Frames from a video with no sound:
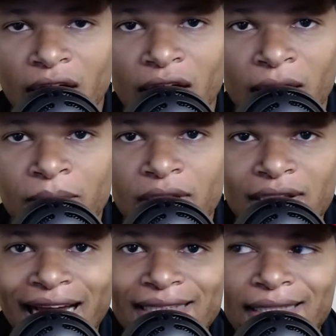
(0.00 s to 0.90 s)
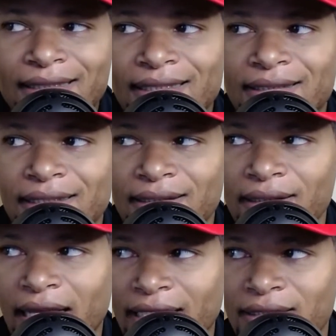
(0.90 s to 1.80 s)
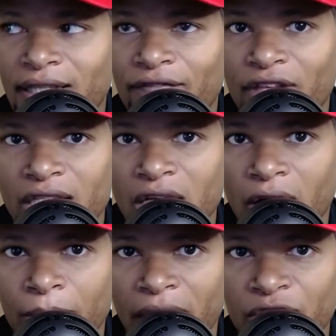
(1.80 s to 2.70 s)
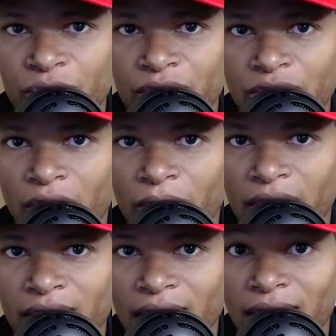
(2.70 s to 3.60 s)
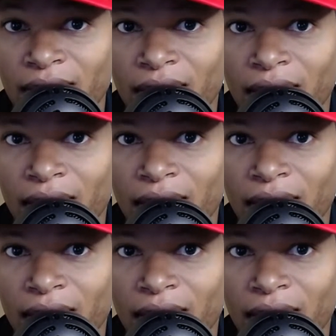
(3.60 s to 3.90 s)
Not that this isn't like stuff that y'all patriots already didn't